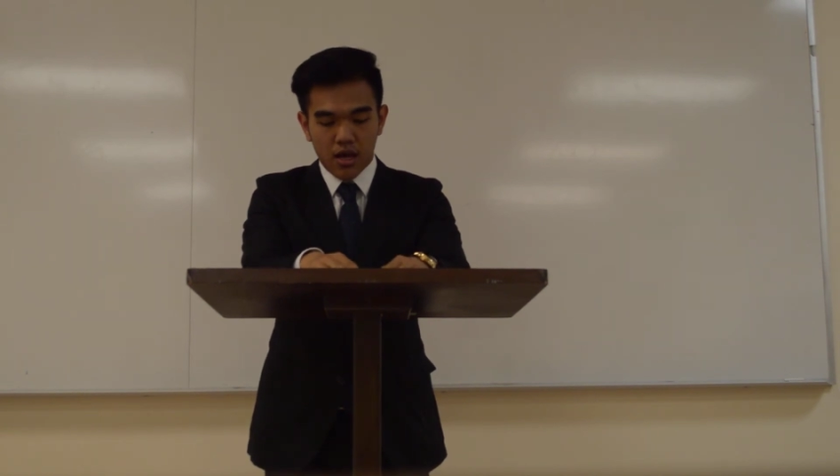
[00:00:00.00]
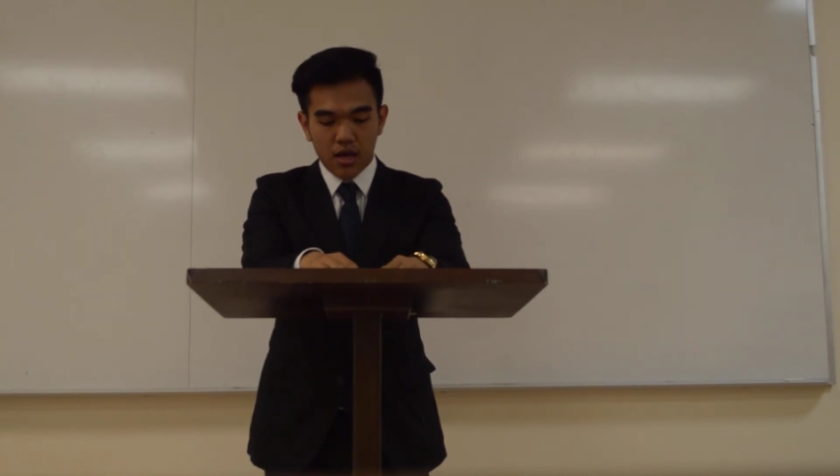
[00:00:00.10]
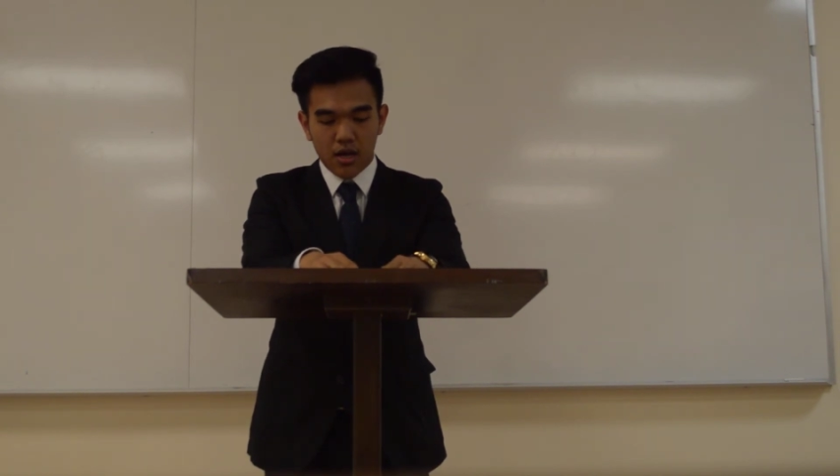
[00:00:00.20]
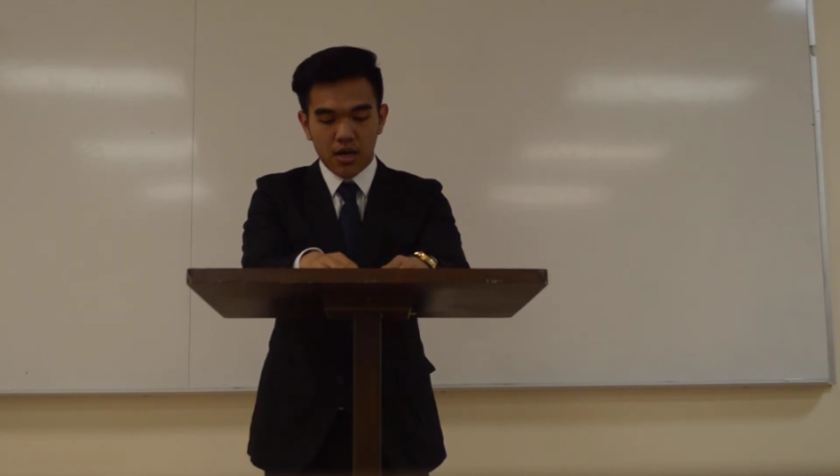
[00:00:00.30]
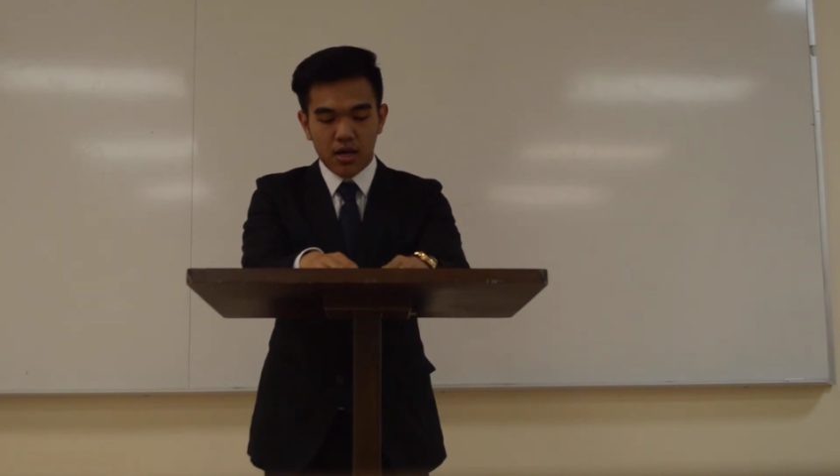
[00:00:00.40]

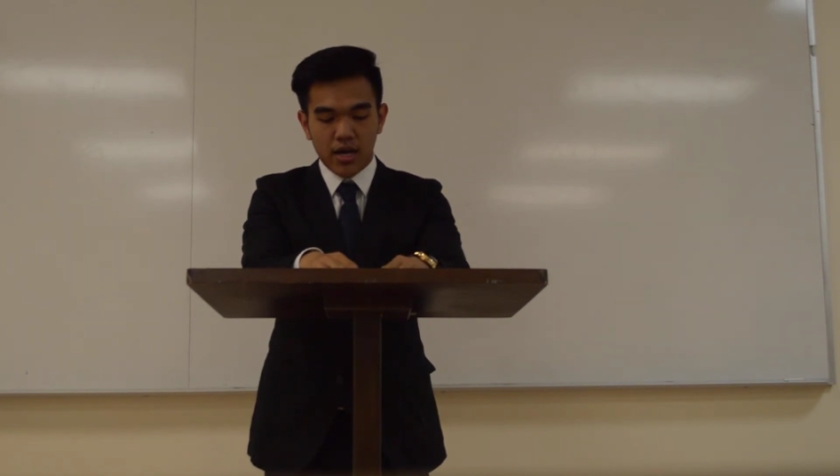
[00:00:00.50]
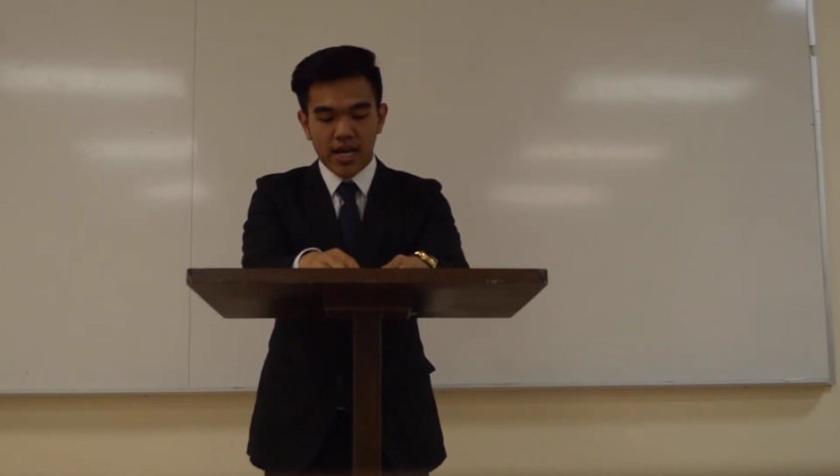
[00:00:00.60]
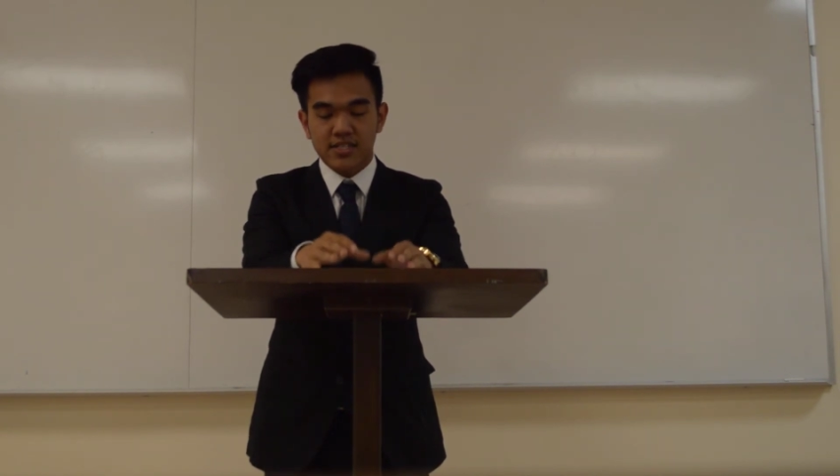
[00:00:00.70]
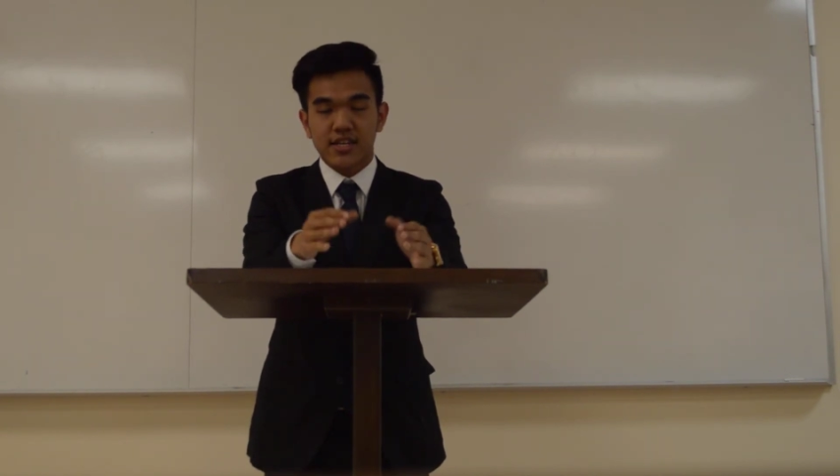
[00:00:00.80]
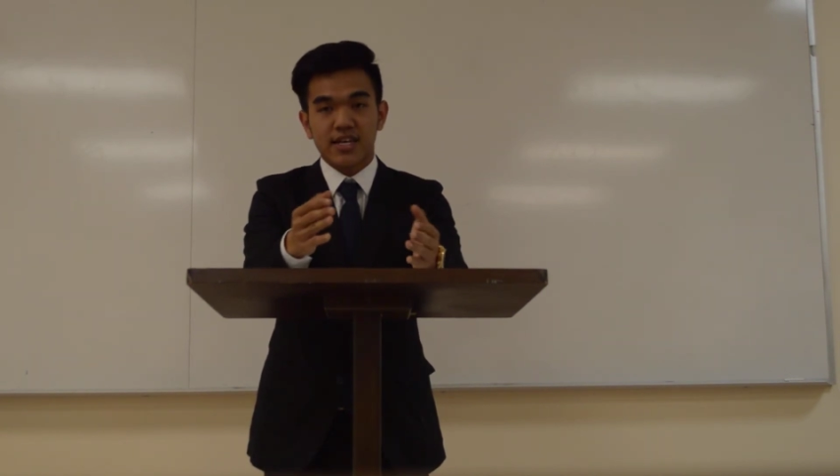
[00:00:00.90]
Uh,
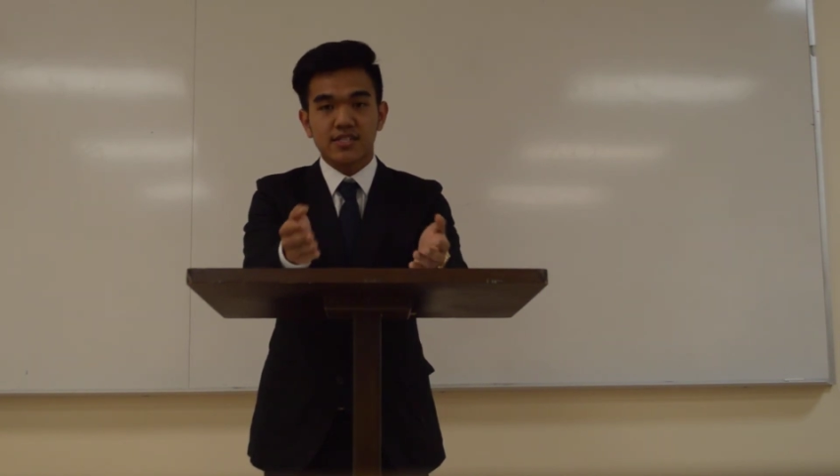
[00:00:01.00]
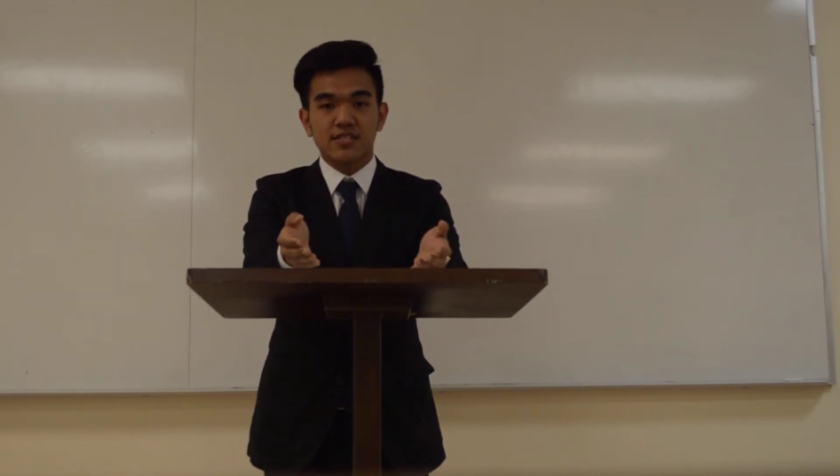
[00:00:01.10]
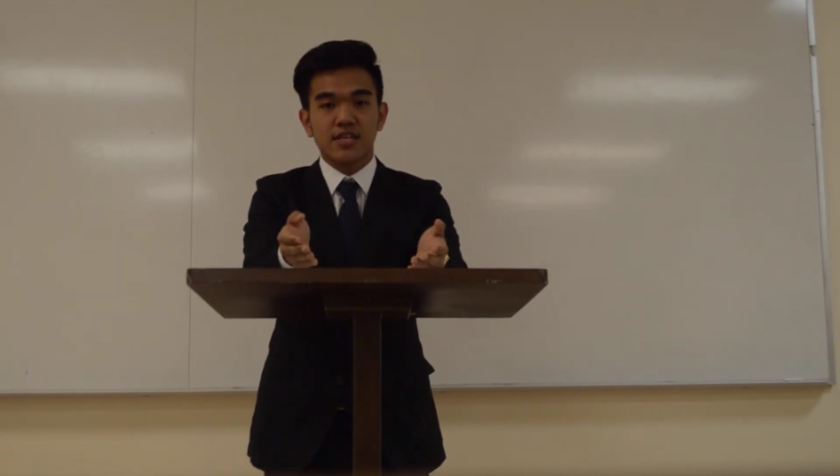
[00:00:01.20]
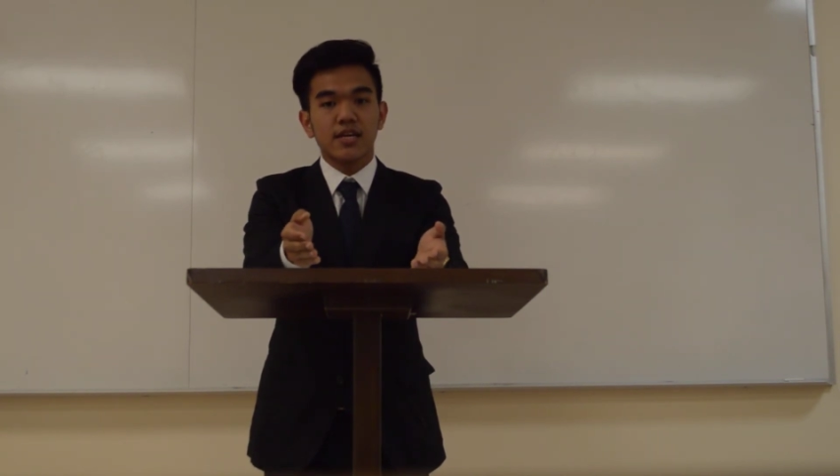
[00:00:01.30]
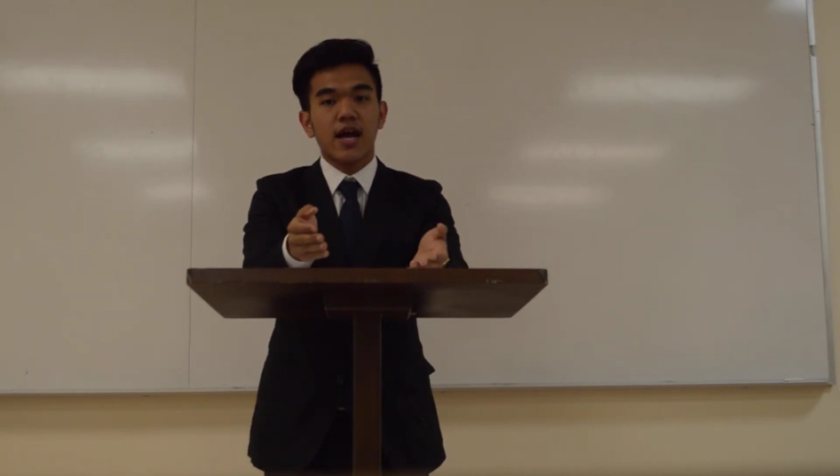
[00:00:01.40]
as an
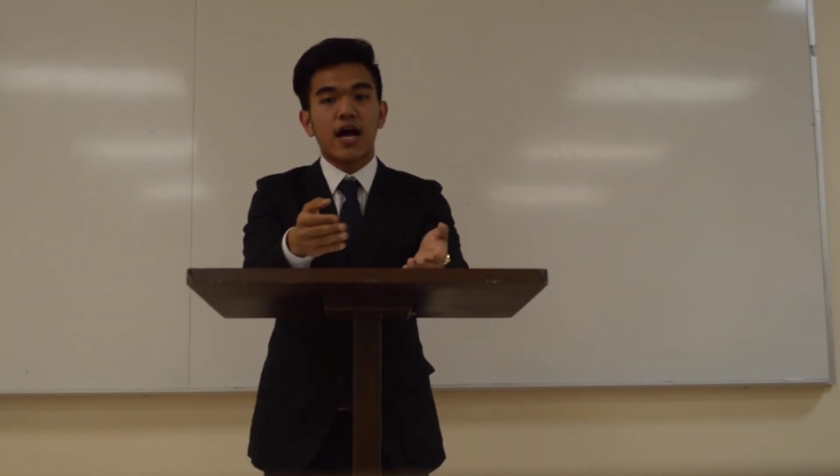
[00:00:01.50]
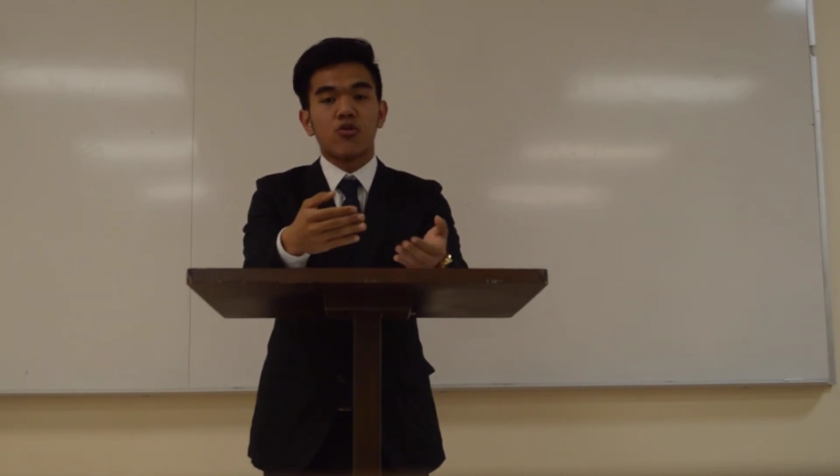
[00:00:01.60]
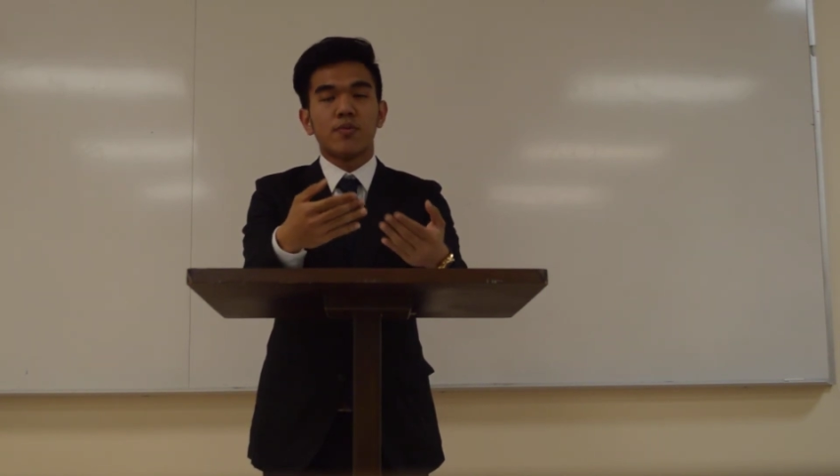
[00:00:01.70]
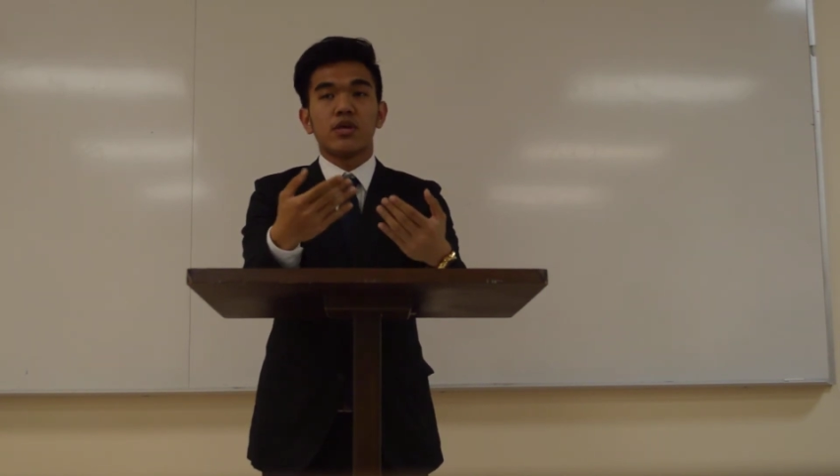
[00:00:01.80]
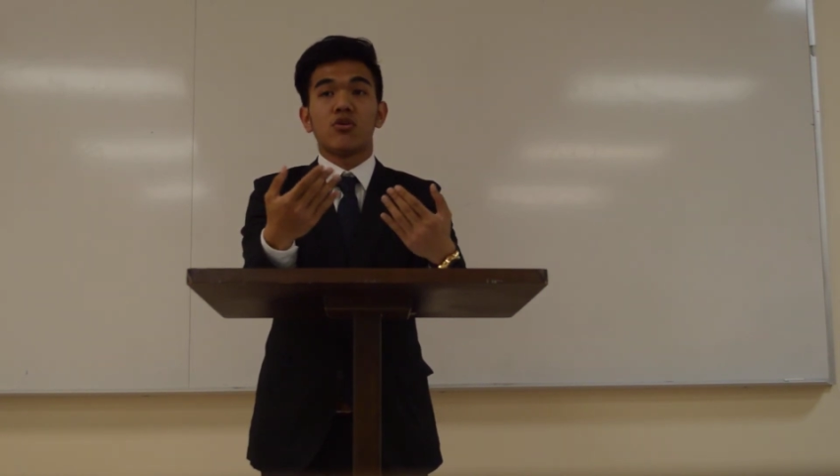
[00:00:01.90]
ICC, I will
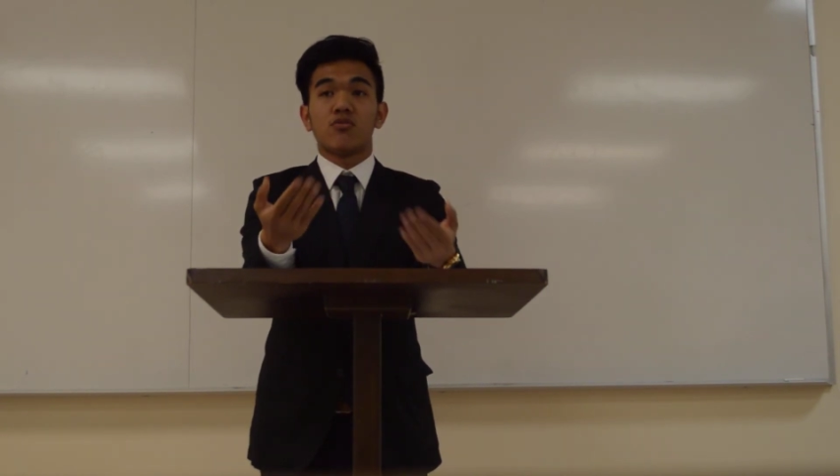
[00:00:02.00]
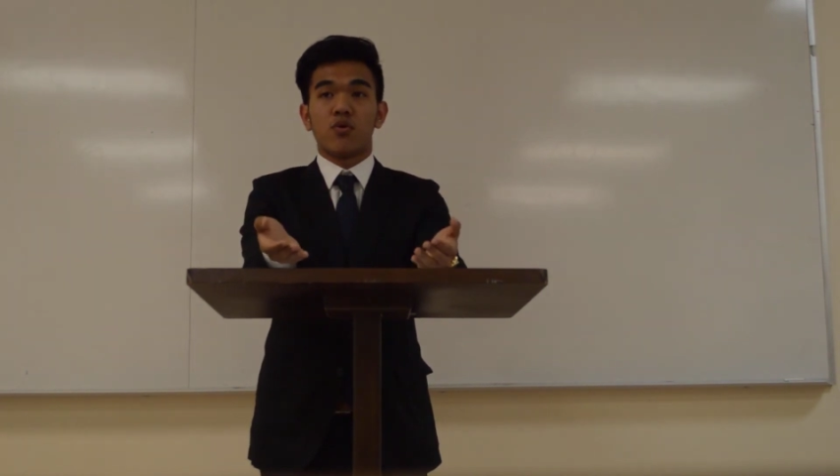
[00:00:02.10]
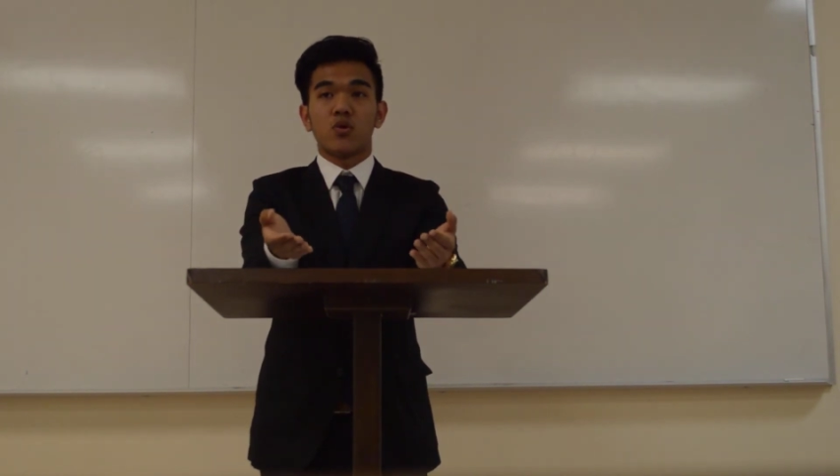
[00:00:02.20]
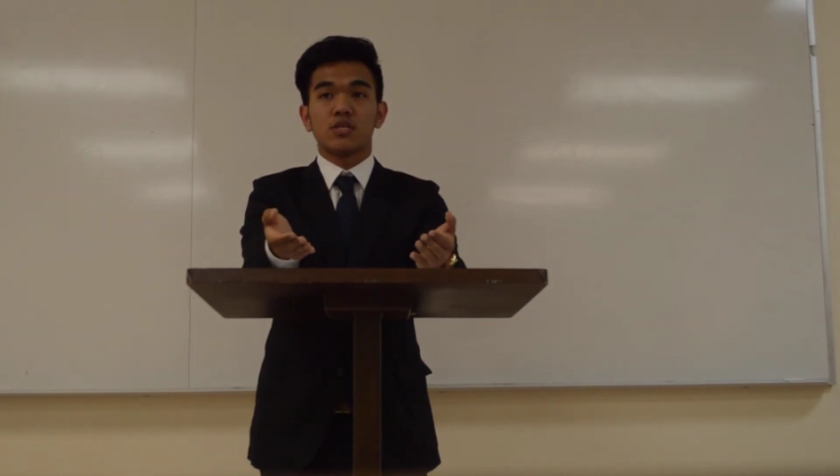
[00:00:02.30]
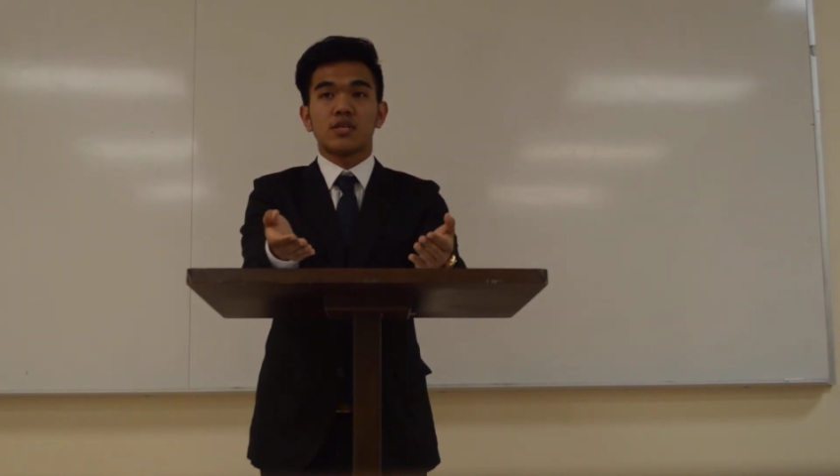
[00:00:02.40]
be your
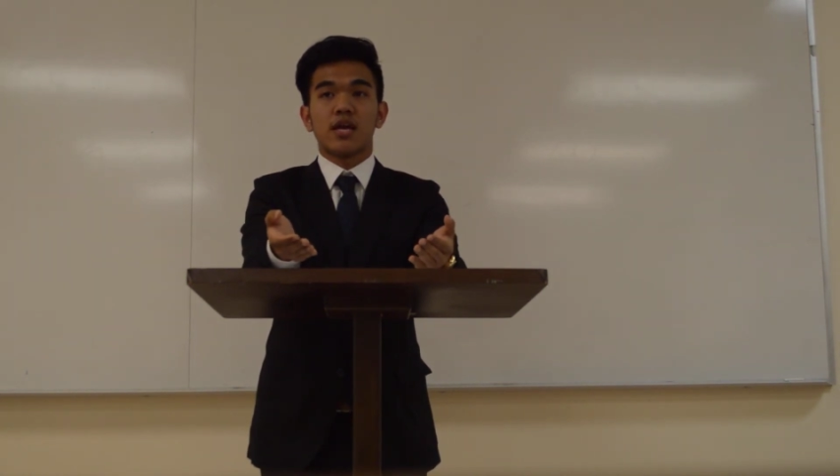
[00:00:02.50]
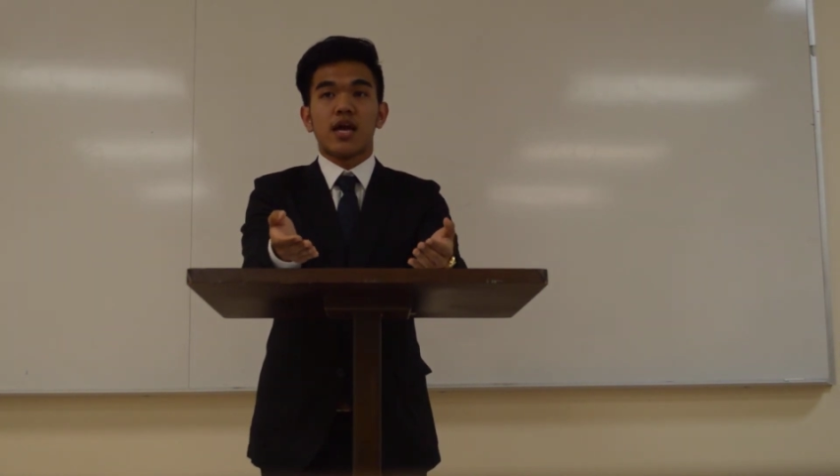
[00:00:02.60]
voice